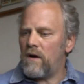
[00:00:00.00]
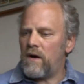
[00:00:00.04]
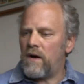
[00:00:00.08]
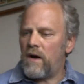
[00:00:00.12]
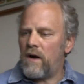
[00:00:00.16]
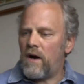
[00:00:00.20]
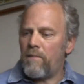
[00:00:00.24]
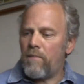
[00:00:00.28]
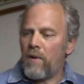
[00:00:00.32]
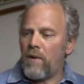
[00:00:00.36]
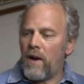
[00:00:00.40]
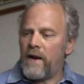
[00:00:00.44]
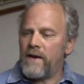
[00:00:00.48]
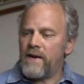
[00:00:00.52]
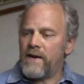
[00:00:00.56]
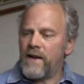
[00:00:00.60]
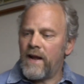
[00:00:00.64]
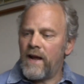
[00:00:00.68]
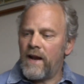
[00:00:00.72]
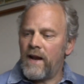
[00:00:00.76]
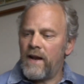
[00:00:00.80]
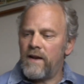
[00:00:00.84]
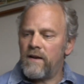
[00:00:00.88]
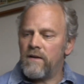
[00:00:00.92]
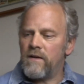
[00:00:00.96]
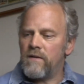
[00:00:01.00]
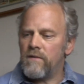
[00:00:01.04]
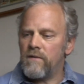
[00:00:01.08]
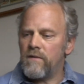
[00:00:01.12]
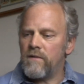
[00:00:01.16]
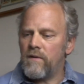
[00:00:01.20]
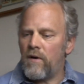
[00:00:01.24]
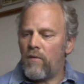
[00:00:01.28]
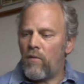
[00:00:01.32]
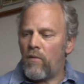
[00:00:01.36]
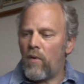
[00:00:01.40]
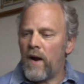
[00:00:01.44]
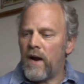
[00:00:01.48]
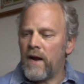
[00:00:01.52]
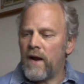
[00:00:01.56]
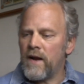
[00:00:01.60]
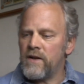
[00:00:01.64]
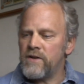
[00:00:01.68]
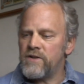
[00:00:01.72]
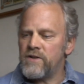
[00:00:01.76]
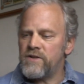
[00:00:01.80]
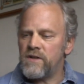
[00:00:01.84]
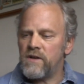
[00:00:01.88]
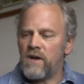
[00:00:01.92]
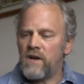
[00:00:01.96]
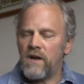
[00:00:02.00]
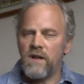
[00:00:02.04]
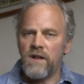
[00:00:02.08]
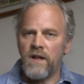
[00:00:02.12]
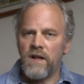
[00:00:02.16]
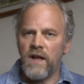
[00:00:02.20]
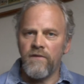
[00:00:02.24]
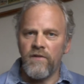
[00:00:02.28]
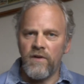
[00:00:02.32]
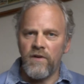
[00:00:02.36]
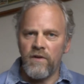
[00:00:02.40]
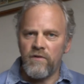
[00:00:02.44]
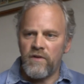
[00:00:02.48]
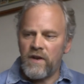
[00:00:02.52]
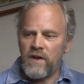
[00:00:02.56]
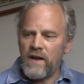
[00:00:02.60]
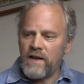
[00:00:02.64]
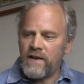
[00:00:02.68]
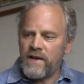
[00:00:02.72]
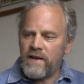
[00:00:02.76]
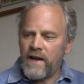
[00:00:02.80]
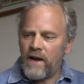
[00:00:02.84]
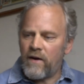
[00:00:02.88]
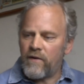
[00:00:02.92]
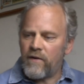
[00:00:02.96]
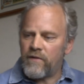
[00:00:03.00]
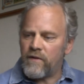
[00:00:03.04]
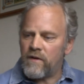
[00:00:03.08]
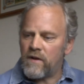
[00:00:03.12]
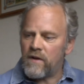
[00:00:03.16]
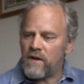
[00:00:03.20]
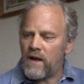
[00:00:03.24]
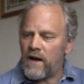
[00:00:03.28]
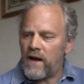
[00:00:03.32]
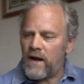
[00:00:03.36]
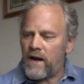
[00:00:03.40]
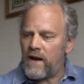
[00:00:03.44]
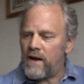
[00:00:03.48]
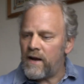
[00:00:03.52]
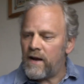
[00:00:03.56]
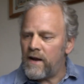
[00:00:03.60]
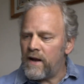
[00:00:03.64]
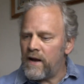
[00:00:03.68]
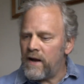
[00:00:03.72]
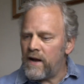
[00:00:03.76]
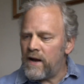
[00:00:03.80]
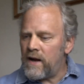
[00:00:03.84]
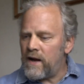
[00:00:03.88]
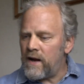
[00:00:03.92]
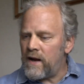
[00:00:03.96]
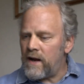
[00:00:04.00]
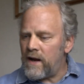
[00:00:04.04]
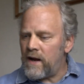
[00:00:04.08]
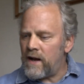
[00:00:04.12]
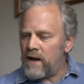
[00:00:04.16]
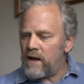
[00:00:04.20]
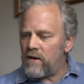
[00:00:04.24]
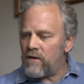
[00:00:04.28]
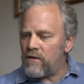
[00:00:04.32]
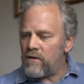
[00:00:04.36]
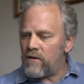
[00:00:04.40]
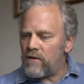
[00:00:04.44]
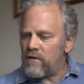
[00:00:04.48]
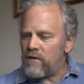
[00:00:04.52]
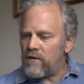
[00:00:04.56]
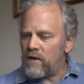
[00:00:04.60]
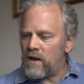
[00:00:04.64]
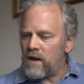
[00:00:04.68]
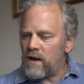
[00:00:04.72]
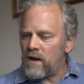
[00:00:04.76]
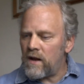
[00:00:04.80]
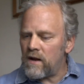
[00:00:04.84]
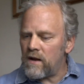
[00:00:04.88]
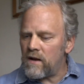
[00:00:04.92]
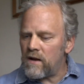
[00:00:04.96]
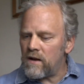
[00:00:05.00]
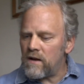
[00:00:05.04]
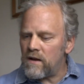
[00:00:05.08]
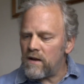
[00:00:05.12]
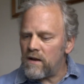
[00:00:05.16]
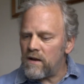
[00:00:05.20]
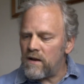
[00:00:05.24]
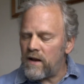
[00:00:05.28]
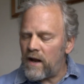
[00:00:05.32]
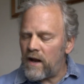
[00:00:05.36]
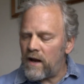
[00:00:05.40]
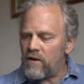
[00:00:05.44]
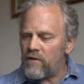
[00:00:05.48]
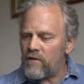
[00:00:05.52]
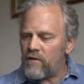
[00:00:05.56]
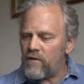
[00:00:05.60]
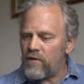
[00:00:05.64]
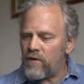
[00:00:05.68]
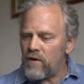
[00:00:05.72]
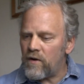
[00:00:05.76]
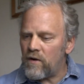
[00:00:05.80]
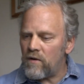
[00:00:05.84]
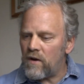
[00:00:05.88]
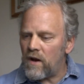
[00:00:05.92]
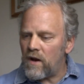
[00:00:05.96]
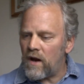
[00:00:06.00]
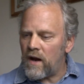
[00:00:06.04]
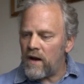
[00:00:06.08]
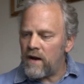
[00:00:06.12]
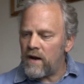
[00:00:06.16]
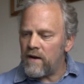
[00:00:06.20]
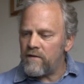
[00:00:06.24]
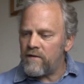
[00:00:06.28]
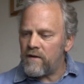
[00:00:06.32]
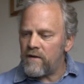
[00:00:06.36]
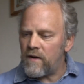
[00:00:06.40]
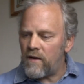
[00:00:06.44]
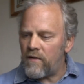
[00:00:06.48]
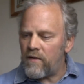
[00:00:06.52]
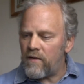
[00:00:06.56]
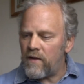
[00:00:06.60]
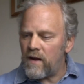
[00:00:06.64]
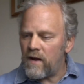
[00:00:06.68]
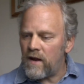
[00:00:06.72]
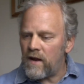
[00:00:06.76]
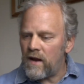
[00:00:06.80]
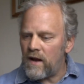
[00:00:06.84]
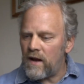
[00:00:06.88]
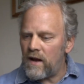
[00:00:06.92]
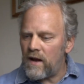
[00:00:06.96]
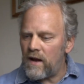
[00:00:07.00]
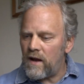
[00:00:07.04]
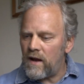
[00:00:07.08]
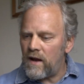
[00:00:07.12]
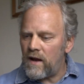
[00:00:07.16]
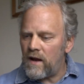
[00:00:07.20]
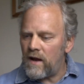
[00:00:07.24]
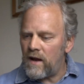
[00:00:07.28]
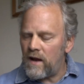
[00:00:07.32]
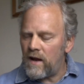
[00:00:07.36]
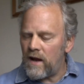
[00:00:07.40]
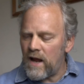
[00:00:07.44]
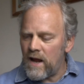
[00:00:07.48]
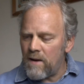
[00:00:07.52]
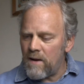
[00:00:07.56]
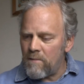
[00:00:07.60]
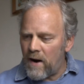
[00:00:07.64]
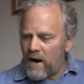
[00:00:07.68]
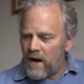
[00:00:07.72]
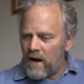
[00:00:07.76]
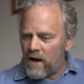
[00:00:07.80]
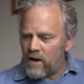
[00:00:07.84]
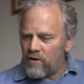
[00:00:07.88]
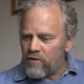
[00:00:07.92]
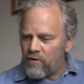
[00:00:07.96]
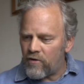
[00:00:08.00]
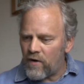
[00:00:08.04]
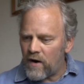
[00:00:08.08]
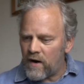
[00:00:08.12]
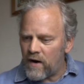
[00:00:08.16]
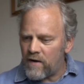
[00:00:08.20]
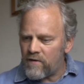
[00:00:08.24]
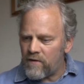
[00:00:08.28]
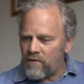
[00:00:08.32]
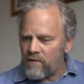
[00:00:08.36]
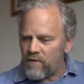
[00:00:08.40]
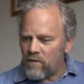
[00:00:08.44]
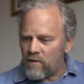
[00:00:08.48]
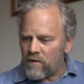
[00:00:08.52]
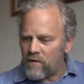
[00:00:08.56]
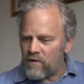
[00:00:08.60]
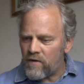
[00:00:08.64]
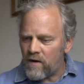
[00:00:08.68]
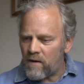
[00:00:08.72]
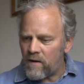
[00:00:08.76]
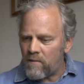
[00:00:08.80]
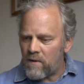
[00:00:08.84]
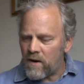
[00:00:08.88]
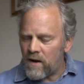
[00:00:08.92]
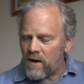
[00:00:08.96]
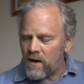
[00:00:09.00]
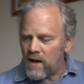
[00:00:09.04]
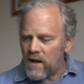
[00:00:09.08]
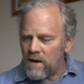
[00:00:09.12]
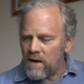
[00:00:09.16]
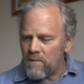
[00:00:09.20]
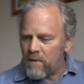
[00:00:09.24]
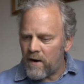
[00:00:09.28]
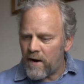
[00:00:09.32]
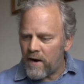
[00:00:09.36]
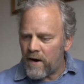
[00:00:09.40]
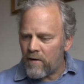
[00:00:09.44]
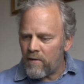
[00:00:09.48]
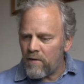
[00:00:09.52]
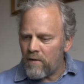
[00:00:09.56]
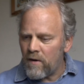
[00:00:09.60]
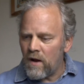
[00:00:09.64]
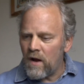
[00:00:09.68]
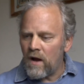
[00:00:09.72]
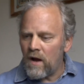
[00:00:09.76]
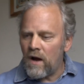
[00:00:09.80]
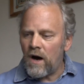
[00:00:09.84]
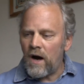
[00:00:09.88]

I plan to get it arranged, and I'll give you details on that in the next few days. And the email address, if you want to send me an email,